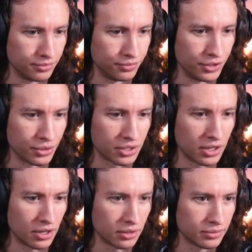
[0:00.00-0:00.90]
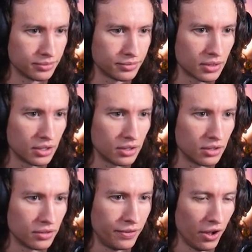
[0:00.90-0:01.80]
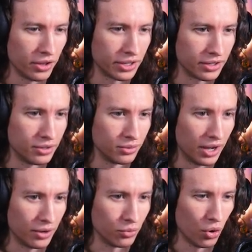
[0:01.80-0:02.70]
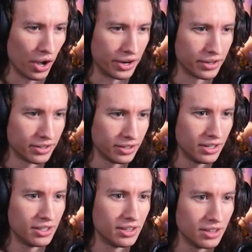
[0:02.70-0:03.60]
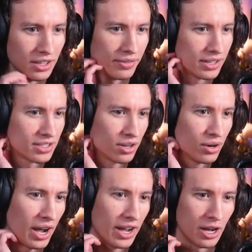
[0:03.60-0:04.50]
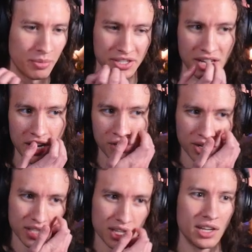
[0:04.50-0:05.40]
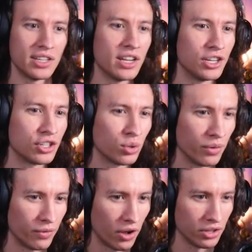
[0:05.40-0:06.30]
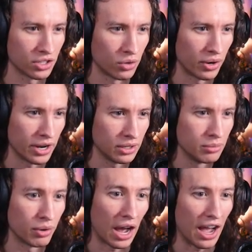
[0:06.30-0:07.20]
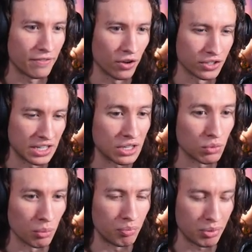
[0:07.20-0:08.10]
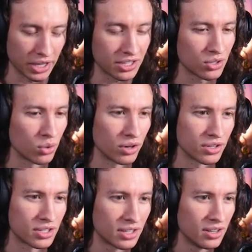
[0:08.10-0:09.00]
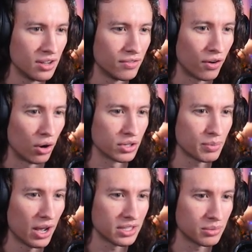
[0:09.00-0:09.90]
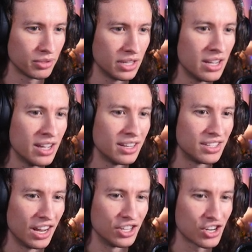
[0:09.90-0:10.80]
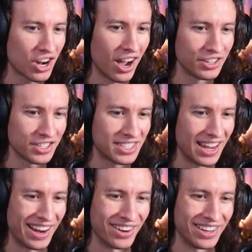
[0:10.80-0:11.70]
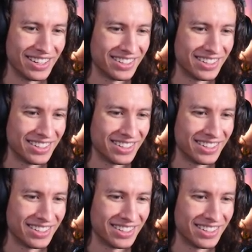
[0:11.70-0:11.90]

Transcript: No, sir. Falling, one. Living so high up is dangerous. Taking a short fall is all right, but high falls equal big sores. Fall responsibly. Danger conscious, Terry.